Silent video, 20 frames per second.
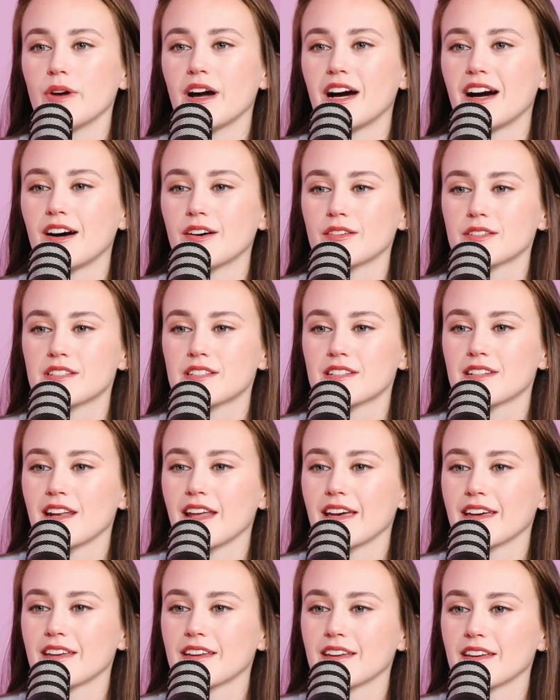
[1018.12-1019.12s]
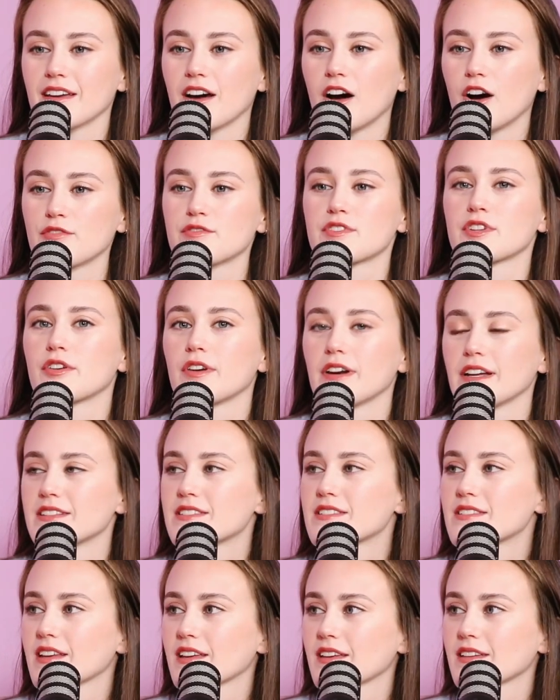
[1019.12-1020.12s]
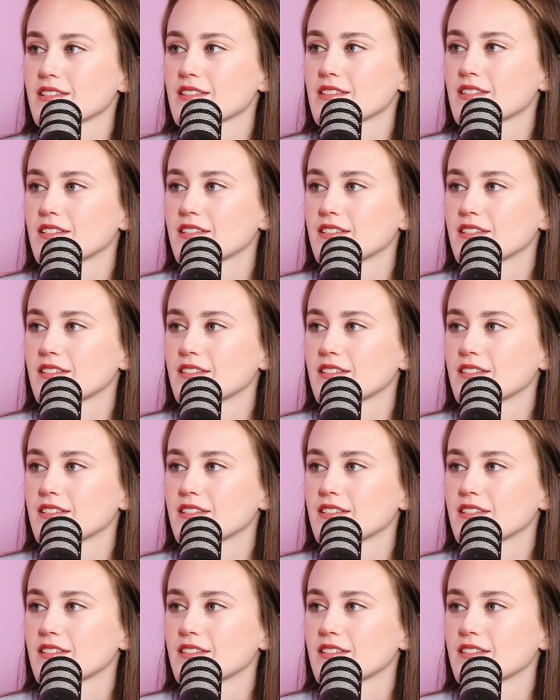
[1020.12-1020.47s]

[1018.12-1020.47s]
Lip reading: you out like after grade 6.